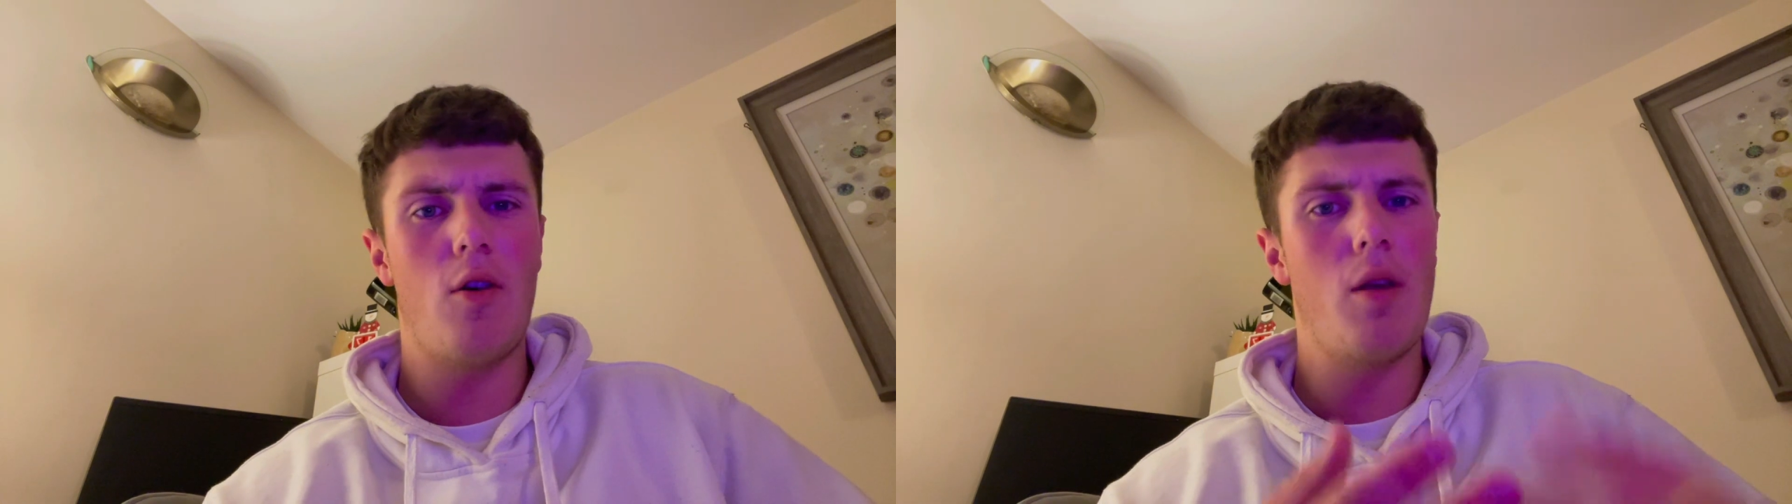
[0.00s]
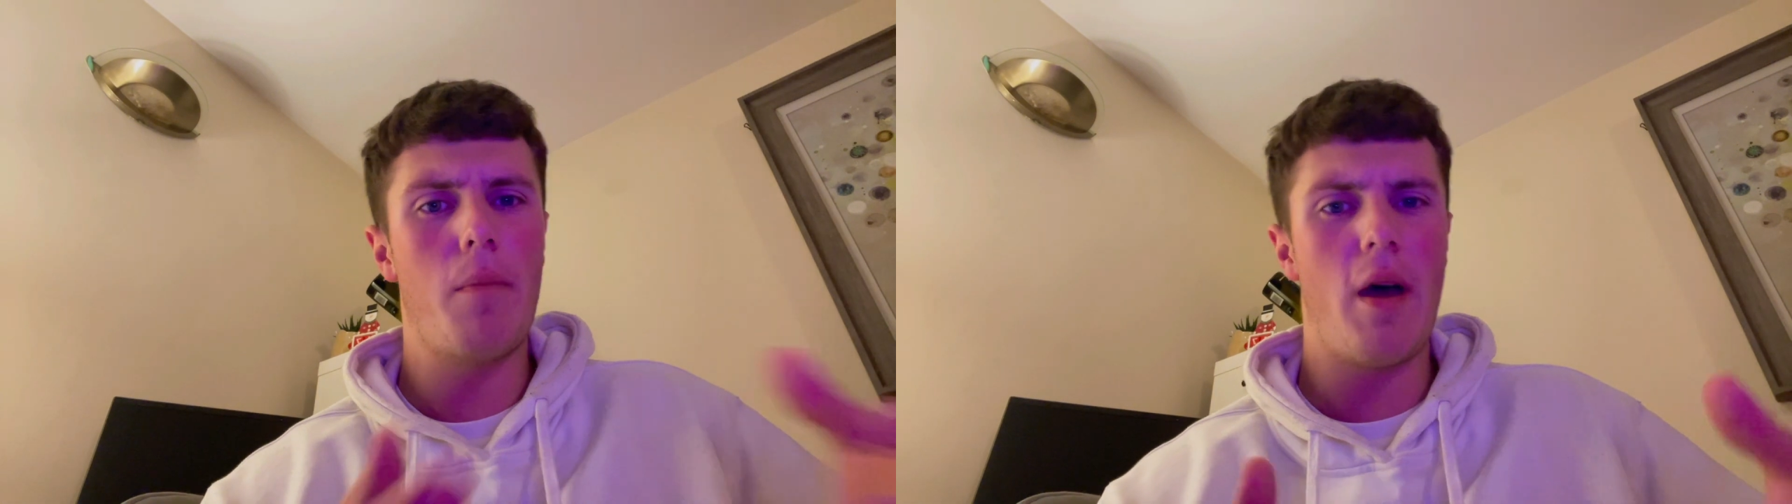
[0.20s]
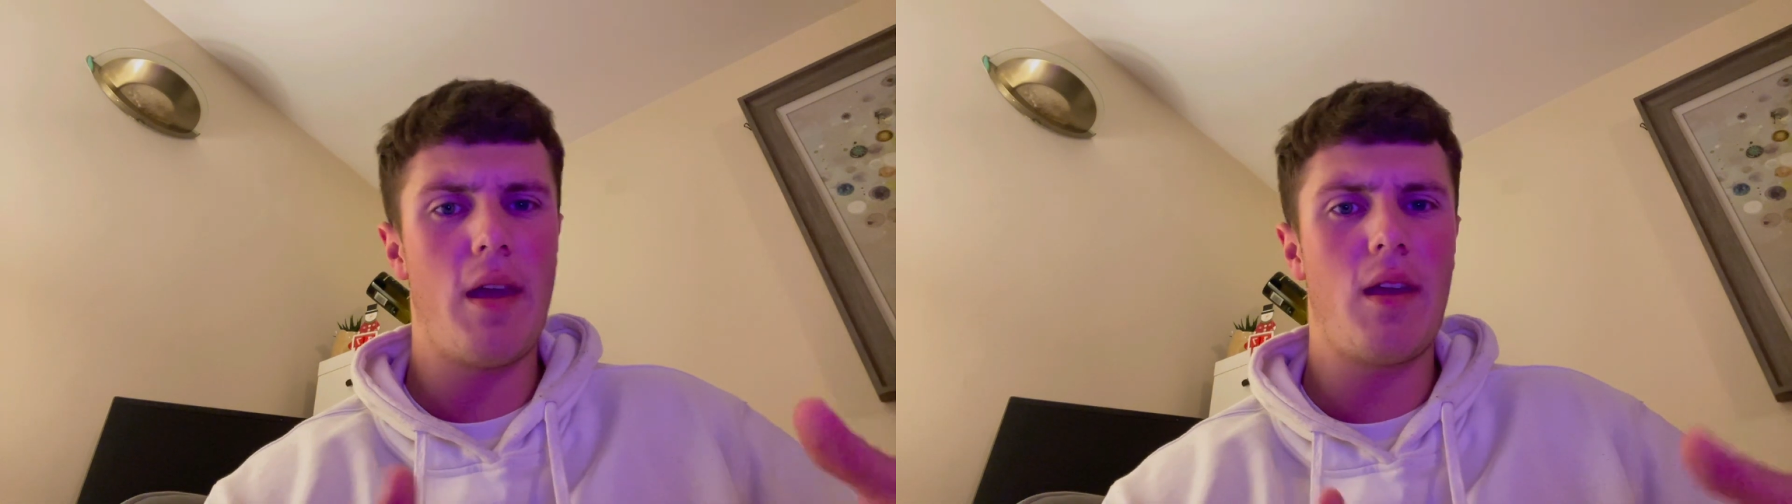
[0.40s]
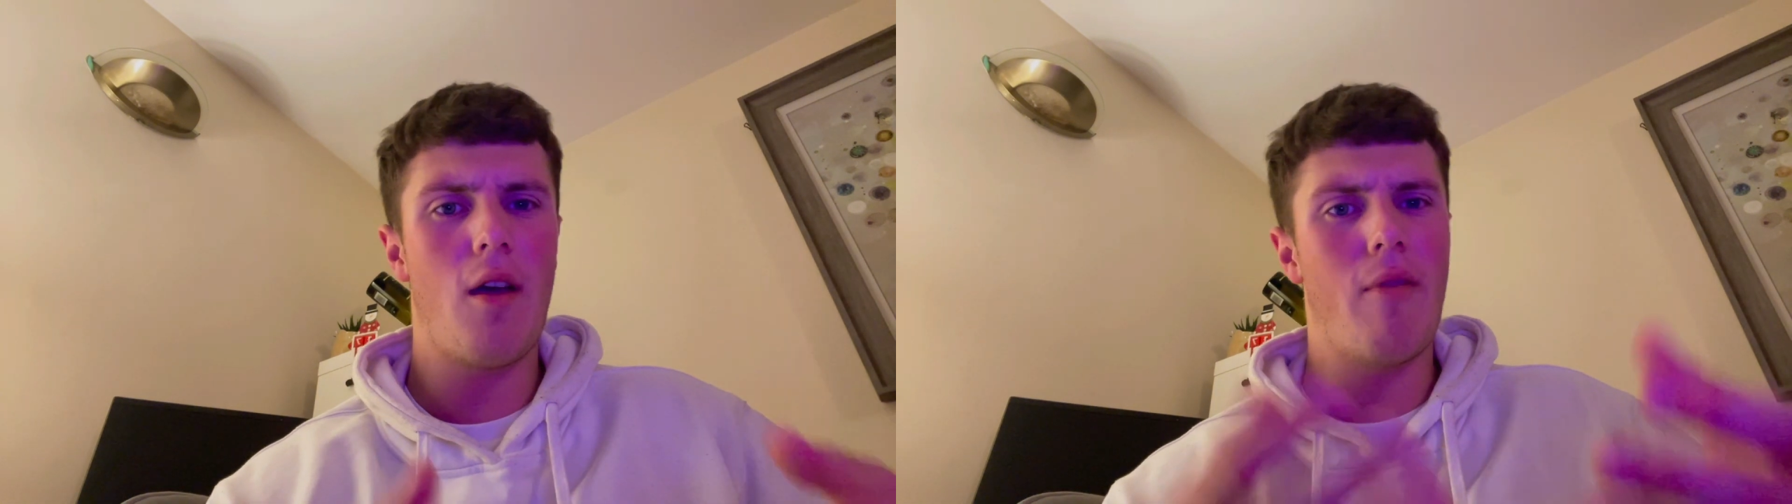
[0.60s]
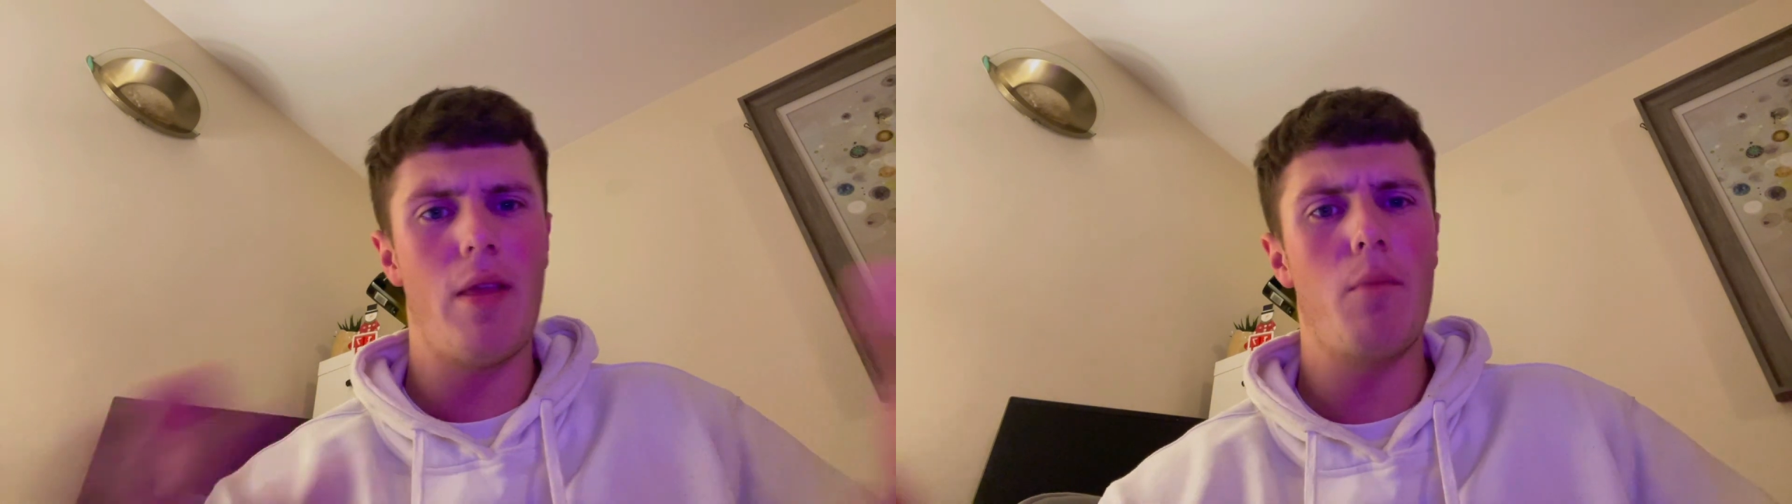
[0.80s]
on a bike
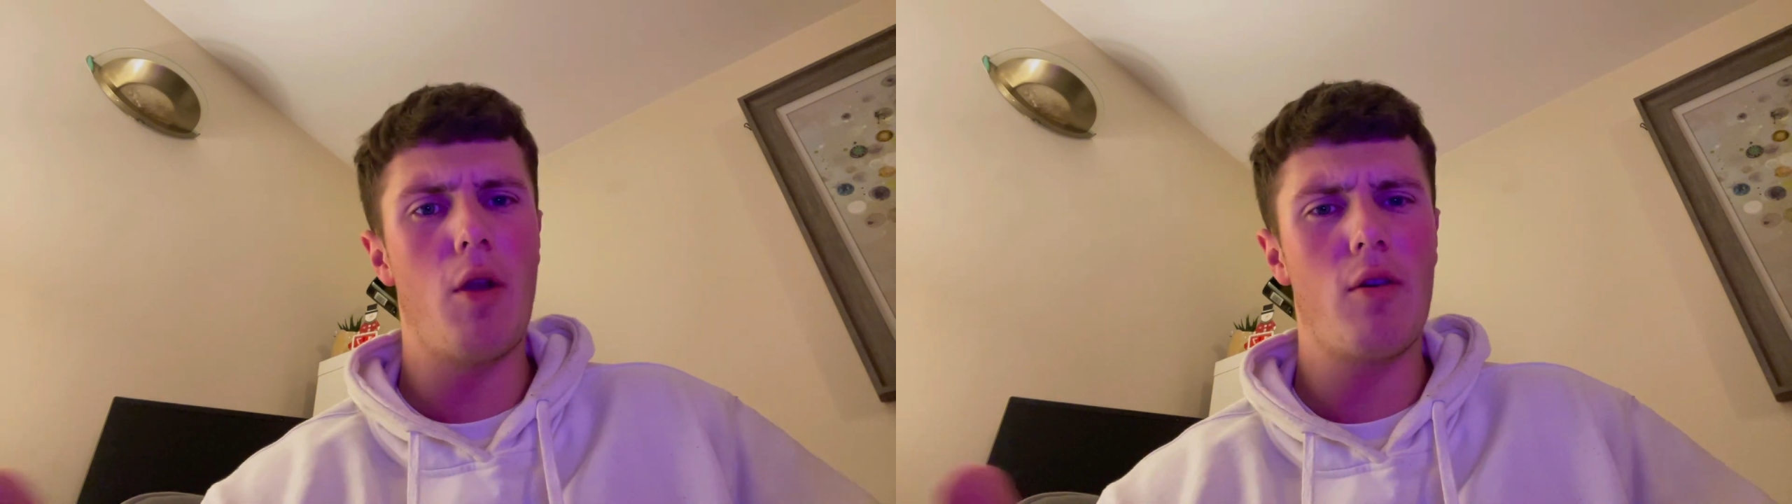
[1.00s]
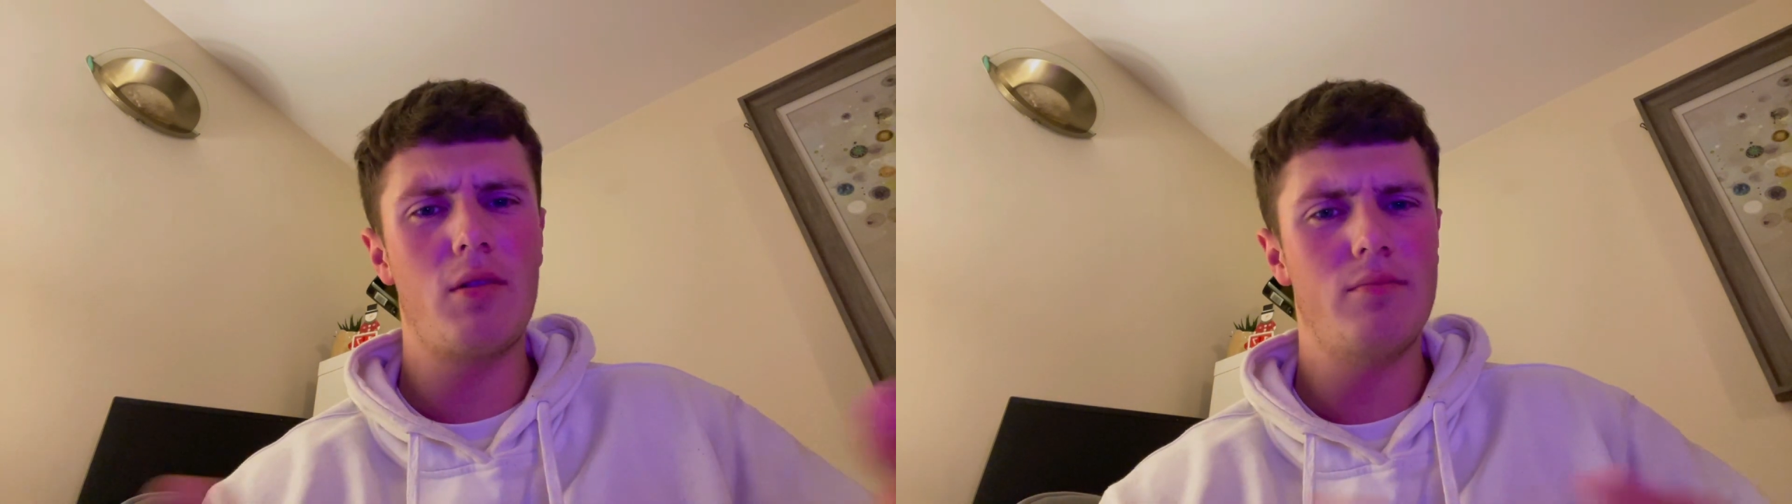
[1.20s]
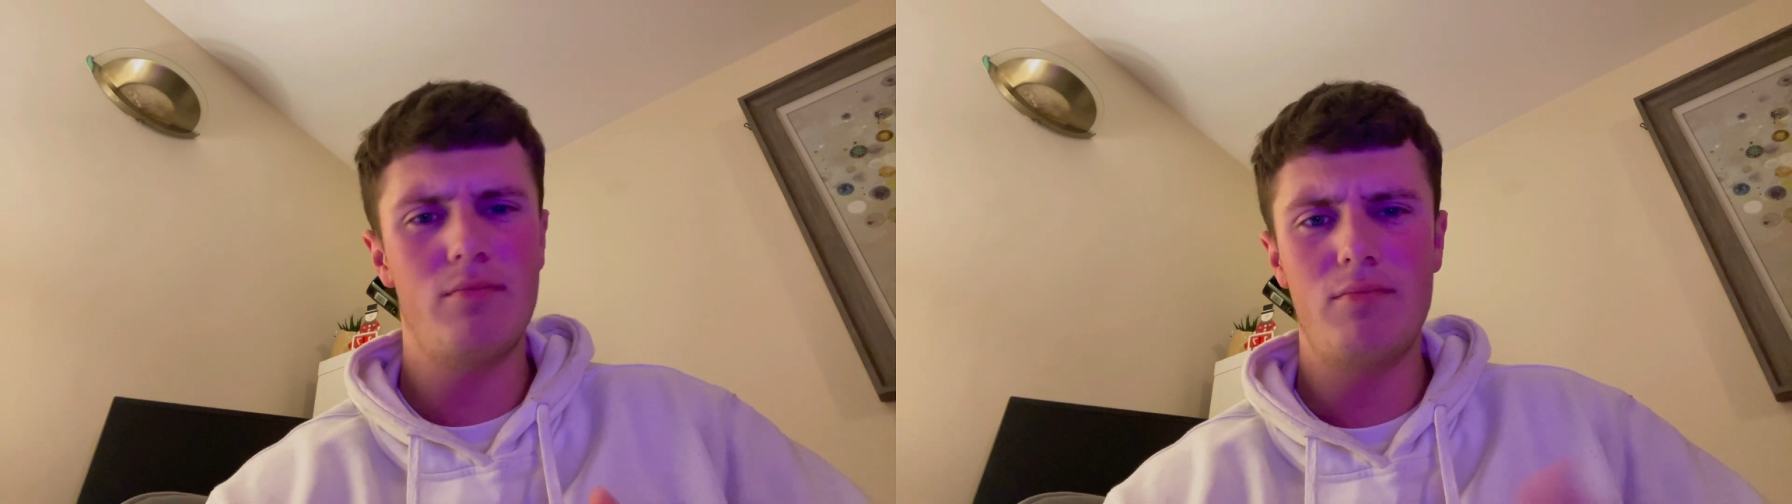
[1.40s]
around the block.